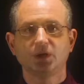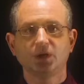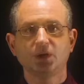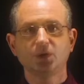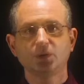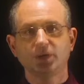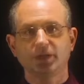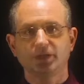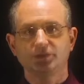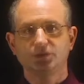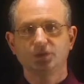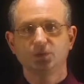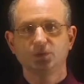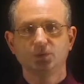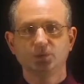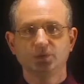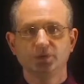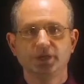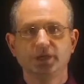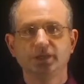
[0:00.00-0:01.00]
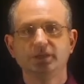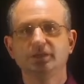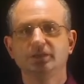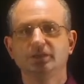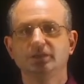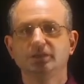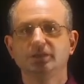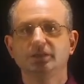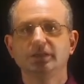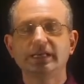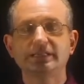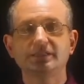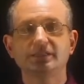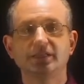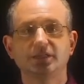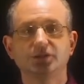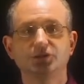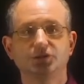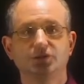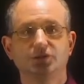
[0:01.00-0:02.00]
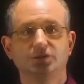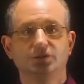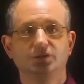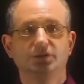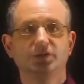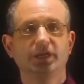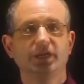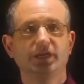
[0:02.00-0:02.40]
Okay, so in the last lecture,